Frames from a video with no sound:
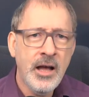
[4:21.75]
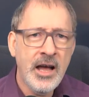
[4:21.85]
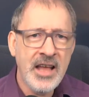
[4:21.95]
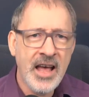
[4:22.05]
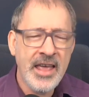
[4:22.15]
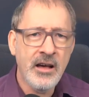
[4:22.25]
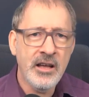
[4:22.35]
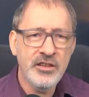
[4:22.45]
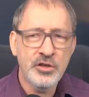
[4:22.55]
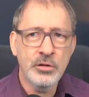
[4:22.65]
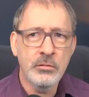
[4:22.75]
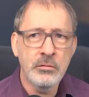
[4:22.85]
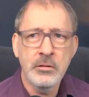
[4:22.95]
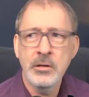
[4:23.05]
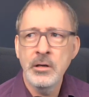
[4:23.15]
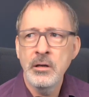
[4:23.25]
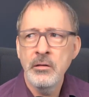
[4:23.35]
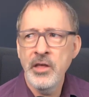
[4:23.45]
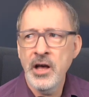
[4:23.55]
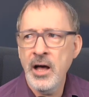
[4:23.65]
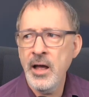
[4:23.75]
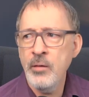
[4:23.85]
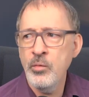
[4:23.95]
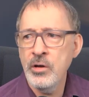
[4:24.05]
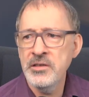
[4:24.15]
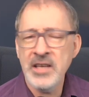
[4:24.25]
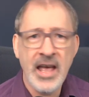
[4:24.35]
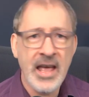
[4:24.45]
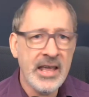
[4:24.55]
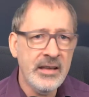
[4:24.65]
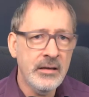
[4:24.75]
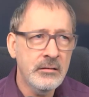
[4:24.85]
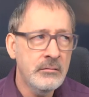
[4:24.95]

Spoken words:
an AI tool that I want a